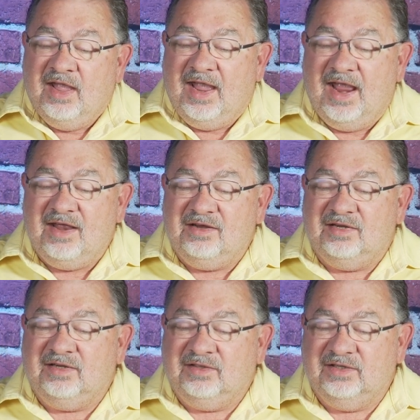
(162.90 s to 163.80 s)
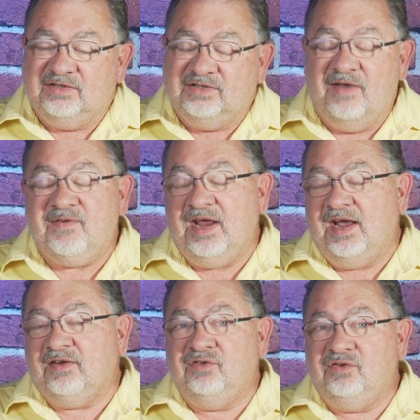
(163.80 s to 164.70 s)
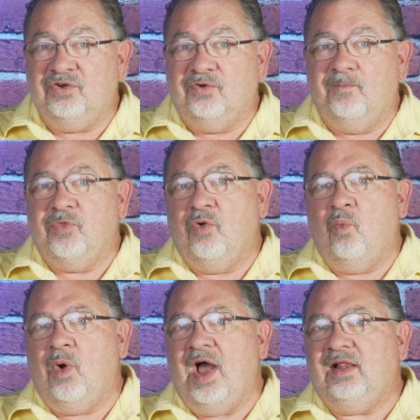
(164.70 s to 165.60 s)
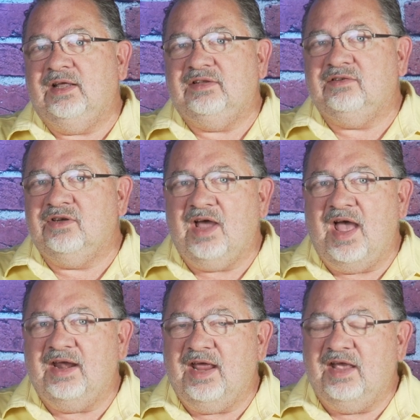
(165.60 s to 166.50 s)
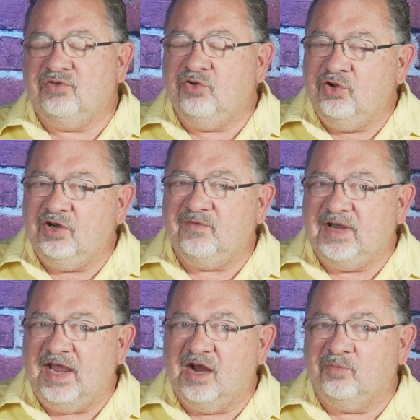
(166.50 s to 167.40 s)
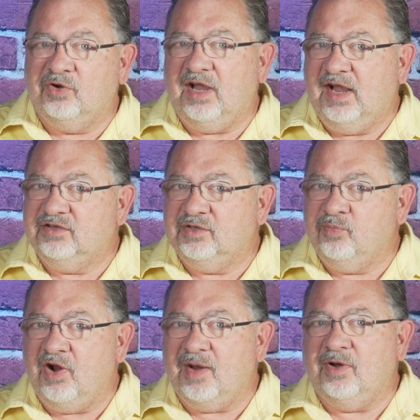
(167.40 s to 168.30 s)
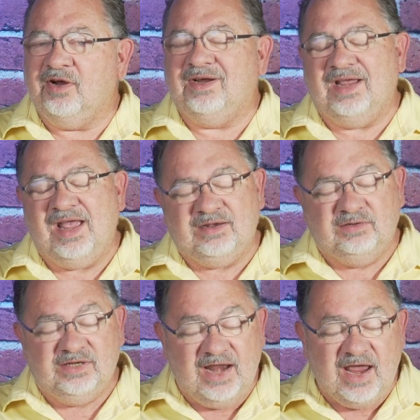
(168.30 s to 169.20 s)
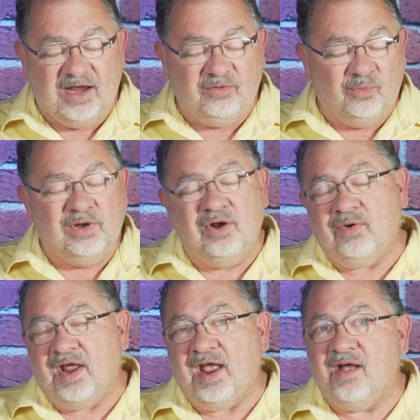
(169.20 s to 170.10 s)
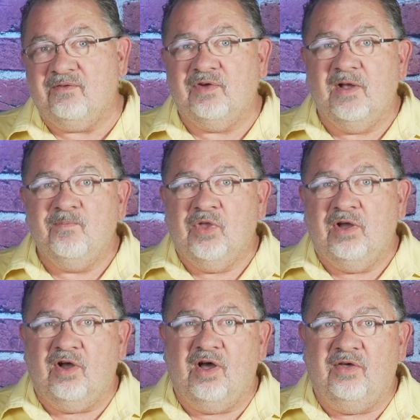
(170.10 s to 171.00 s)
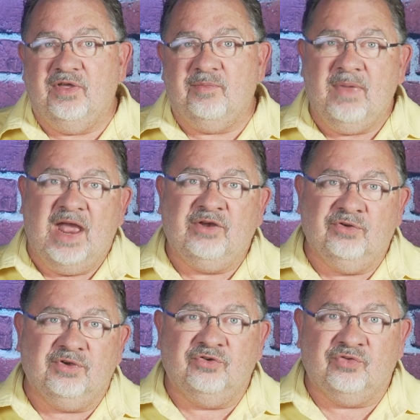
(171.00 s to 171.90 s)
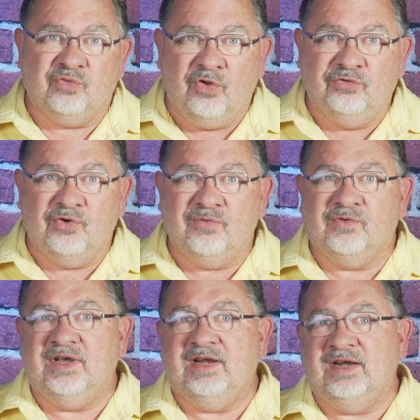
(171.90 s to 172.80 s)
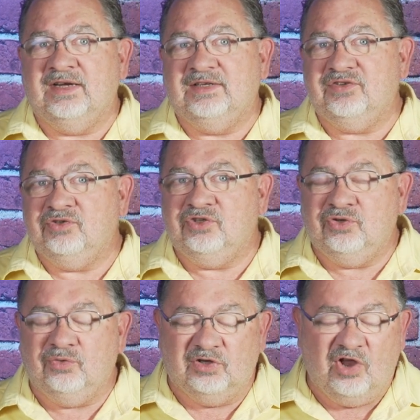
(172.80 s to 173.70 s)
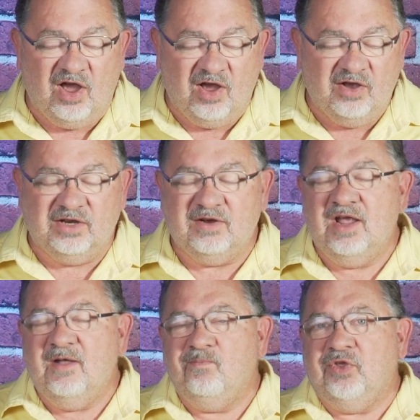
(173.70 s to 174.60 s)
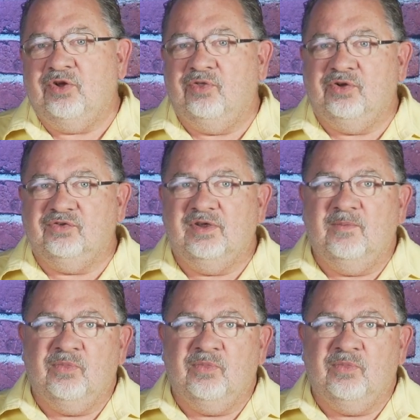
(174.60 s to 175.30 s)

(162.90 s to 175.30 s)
And the 7x zoom, while it's not as good of a camera as the primary, and today we don't have all the manual controls over it, and it doesn't shoot log, and you know, there's